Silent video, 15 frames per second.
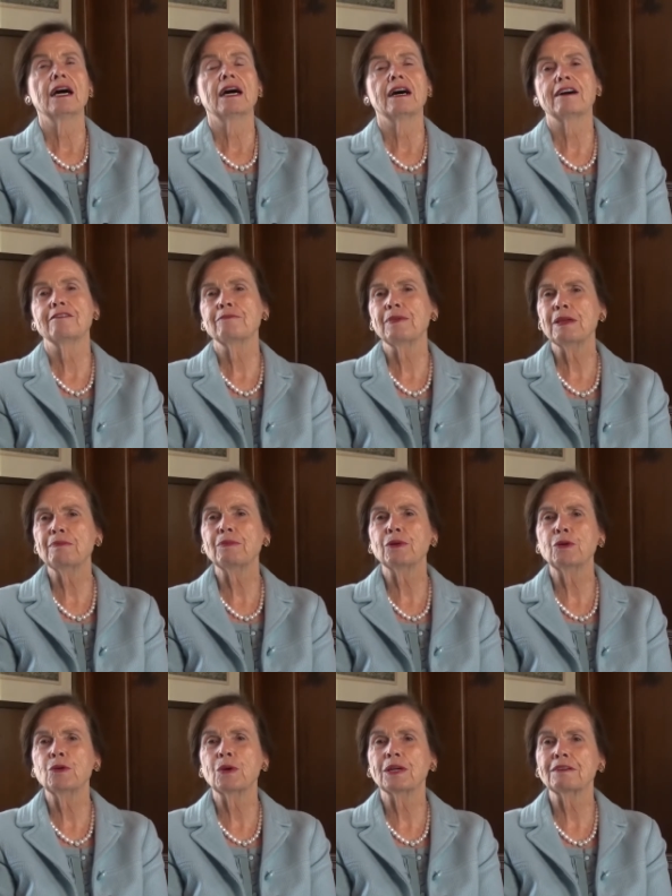of people
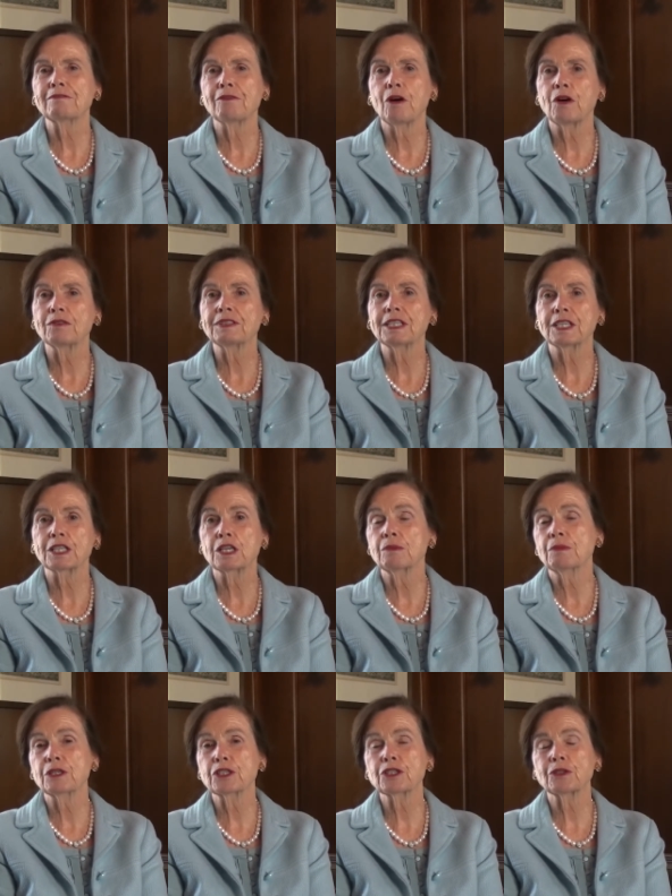who are involved in a
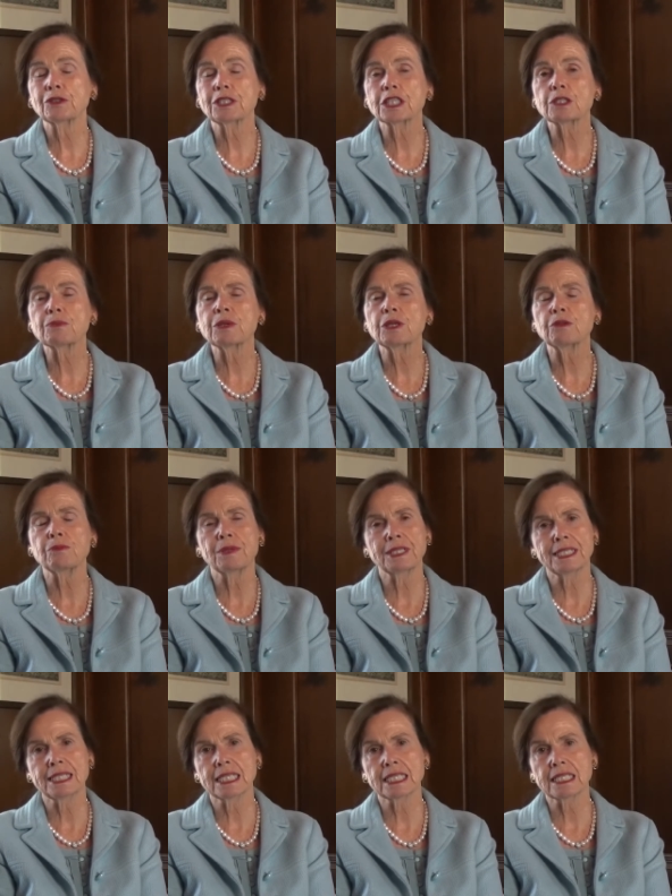commercial dispute,
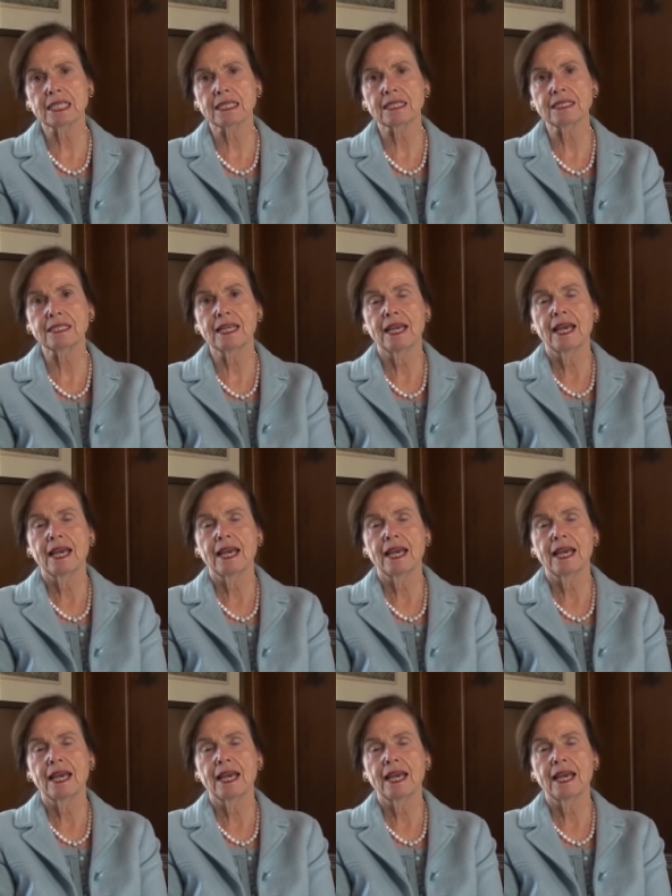businesses,